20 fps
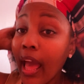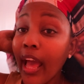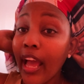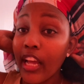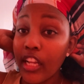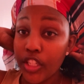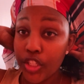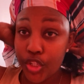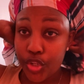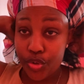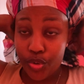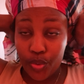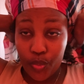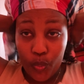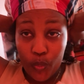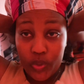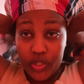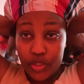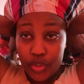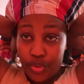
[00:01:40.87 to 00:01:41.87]
A duke
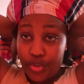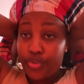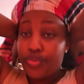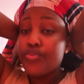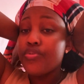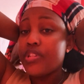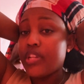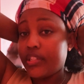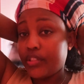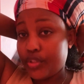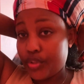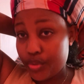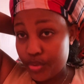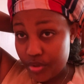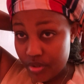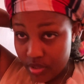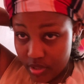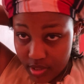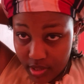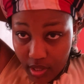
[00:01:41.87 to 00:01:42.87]
will do the
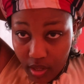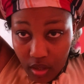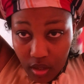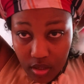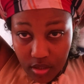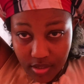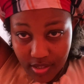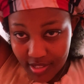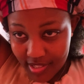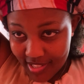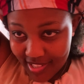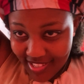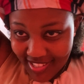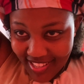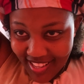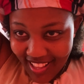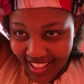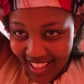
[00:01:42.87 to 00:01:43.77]
duke things.